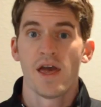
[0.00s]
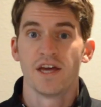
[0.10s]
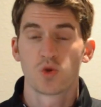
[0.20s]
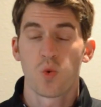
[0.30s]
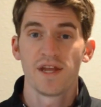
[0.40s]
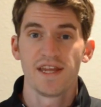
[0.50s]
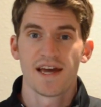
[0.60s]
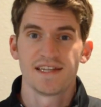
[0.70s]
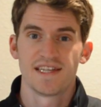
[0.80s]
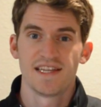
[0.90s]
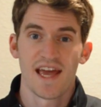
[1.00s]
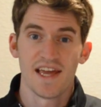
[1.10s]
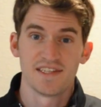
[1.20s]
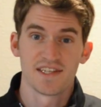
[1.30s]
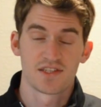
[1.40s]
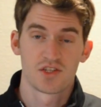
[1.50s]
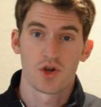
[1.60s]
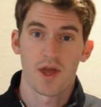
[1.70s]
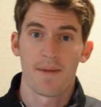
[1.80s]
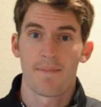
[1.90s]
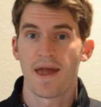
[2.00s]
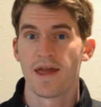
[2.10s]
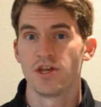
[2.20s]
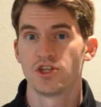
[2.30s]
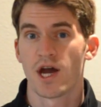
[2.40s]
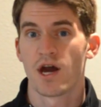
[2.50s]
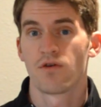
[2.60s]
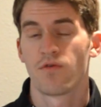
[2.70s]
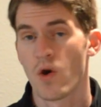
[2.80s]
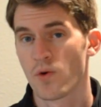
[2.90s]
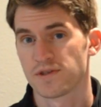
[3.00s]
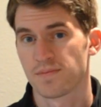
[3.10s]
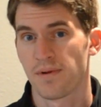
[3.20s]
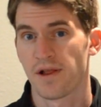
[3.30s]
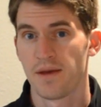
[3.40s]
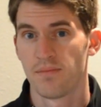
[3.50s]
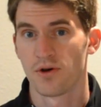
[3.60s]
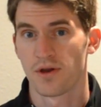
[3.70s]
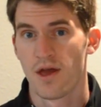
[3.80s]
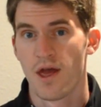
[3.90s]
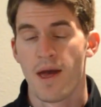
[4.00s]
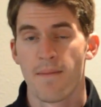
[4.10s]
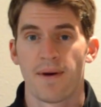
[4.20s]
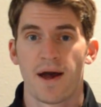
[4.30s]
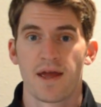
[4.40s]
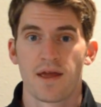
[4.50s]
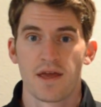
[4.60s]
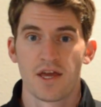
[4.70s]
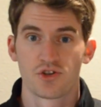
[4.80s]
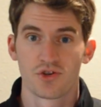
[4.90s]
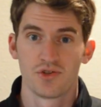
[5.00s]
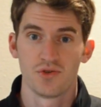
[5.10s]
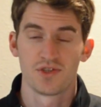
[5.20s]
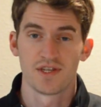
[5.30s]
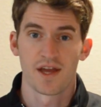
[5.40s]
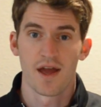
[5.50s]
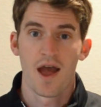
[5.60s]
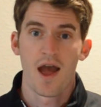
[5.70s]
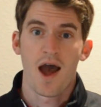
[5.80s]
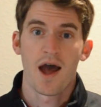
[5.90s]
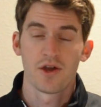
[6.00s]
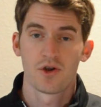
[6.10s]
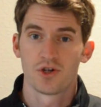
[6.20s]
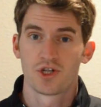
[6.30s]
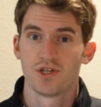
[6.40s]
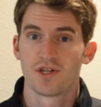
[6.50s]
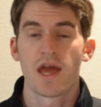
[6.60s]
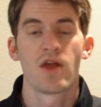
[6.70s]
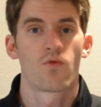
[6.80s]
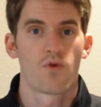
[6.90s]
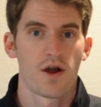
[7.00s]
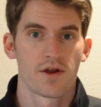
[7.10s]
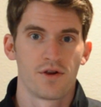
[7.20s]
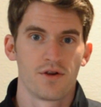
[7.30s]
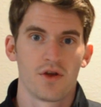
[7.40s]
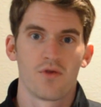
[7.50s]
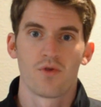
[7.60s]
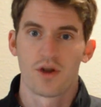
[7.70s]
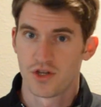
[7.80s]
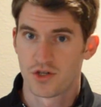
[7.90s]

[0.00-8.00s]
In 2019, Asics took a page out of Hoka's playbook by introducing high-cushioned and rockered running